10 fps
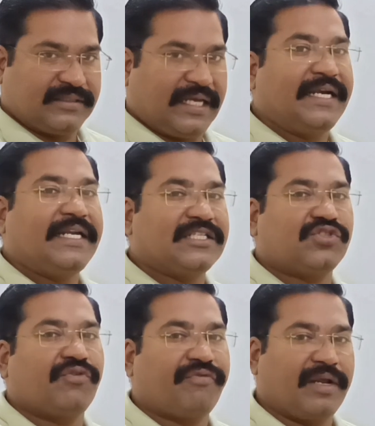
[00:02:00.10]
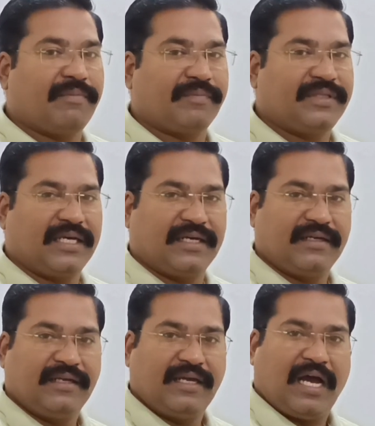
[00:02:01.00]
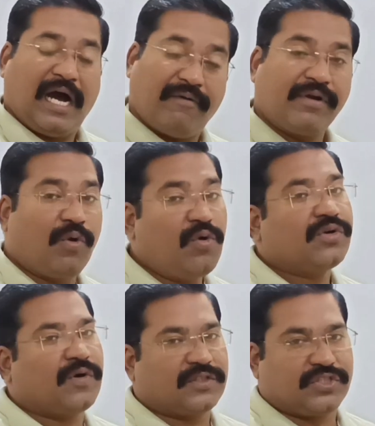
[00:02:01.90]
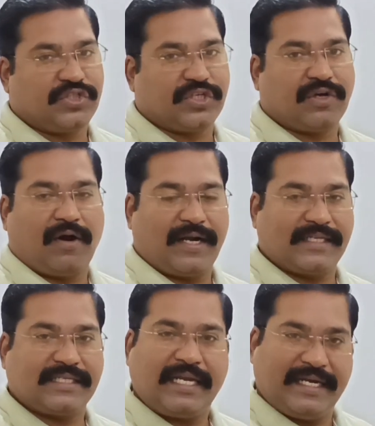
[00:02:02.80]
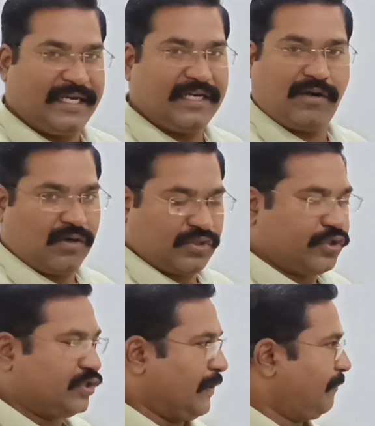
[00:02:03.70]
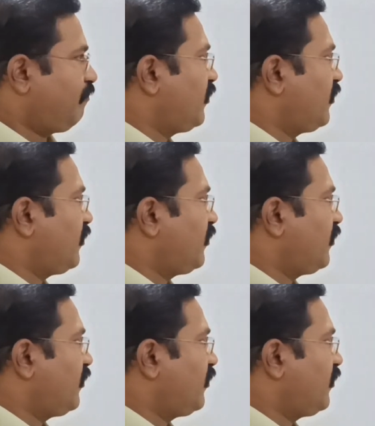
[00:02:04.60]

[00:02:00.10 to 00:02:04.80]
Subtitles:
the Indians to frame up the our own constitution called as the Indian Constitution.